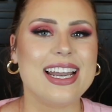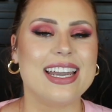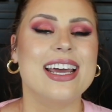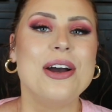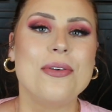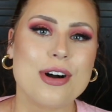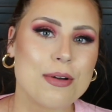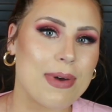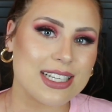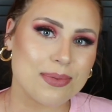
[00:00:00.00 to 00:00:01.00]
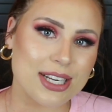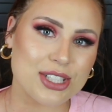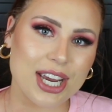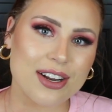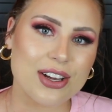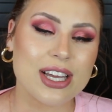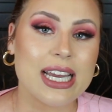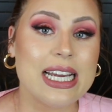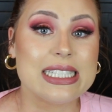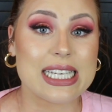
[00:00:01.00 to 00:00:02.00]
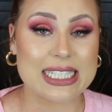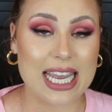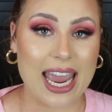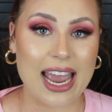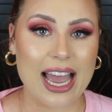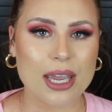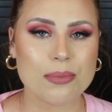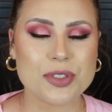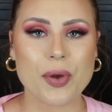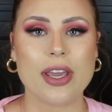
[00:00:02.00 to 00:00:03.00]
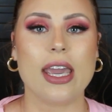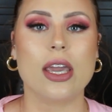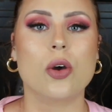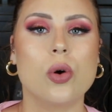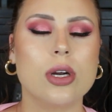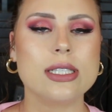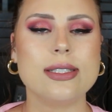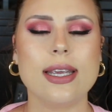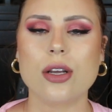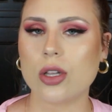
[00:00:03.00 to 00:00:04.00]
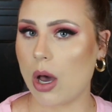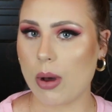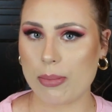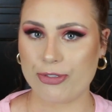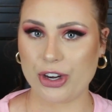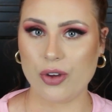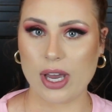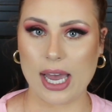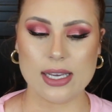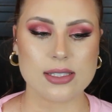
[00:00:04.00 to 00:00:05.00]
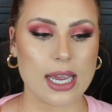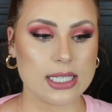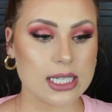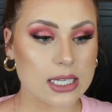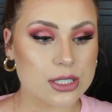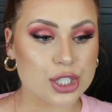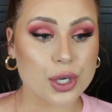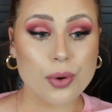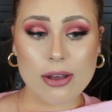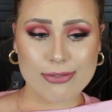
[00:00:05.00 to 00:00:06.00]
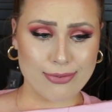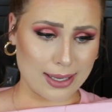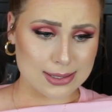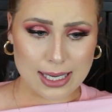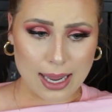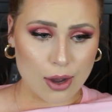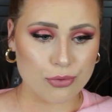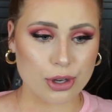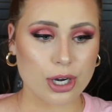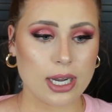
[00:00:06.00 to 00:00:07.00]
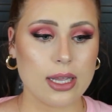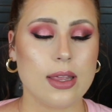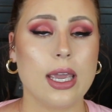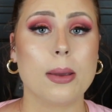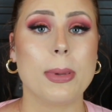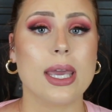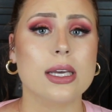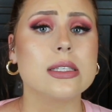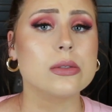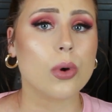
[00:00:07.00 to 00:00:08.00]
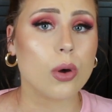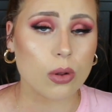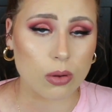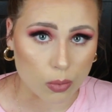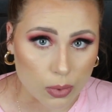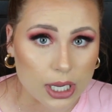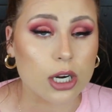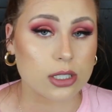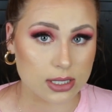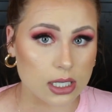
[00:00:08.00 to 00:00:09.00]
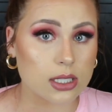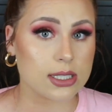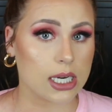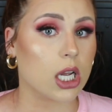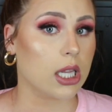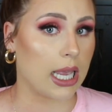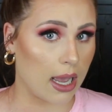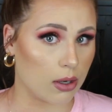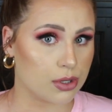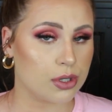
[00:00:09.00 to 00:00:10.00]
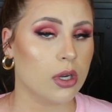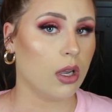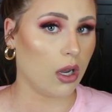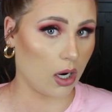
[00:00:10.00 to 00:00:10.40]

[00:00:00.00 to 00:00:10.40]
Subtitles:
Hey guys, how are you today? Hope you are doing well. Welcome back to my channel if you are new. Today is a little bit of a different voiceover type video because